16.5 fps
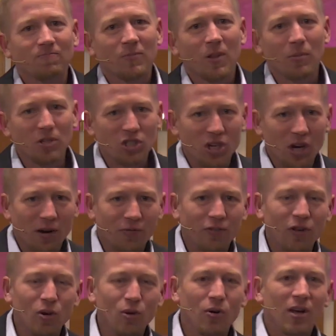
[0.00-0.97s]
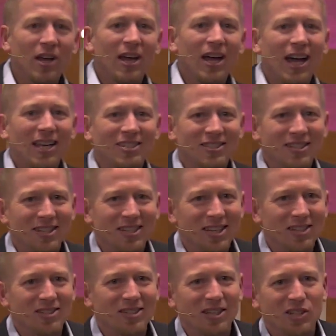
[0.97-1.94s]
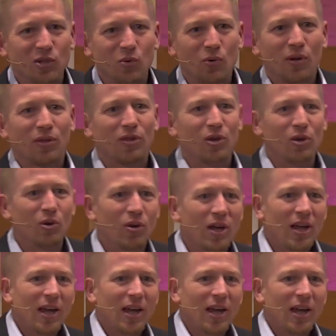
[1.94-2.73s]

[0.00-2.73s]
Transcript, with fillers: Let me share a few uh, statistics with you